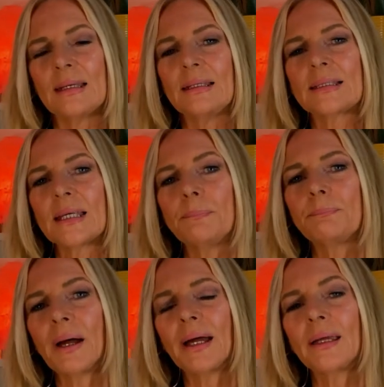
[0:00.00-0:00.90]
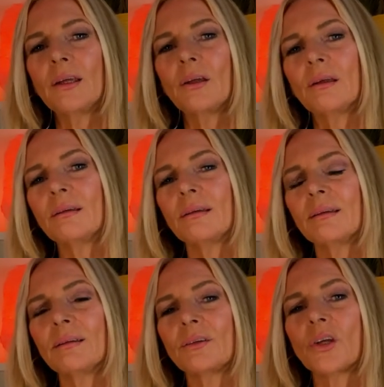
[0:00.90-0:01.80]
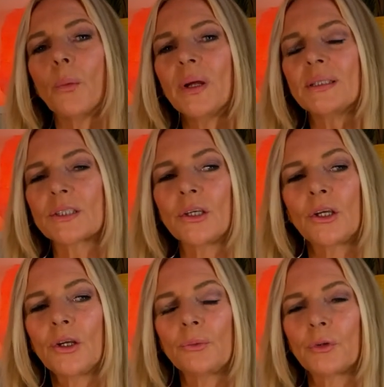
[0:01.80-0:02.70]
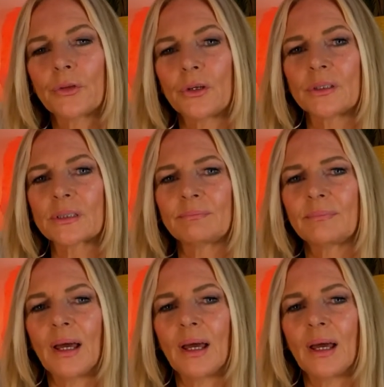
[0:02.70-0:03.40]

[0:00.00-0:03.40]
You see, by going to her mother's